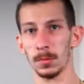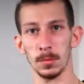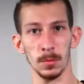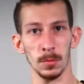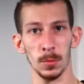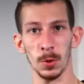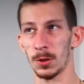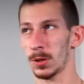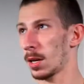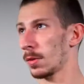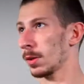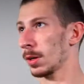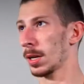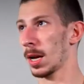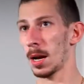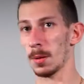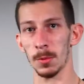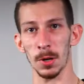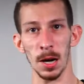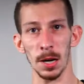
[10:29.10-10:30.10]
Whichever
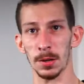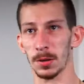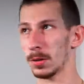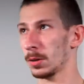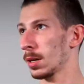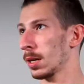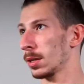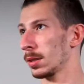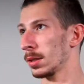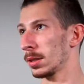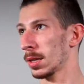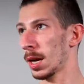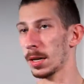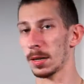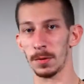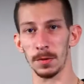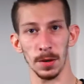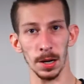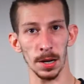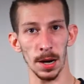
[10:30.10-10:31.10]
camera I decide
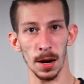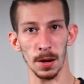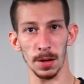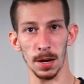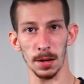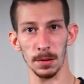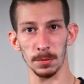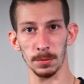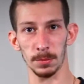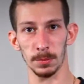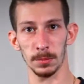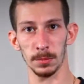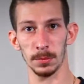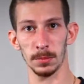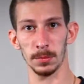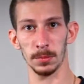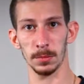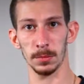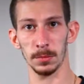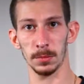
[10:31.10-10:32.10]
to fade out on.
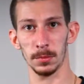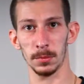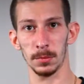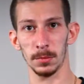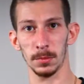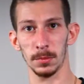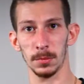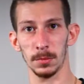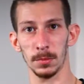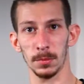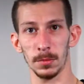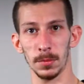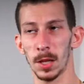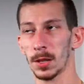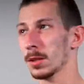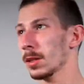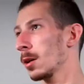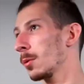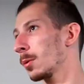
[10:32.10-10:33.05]
Let's go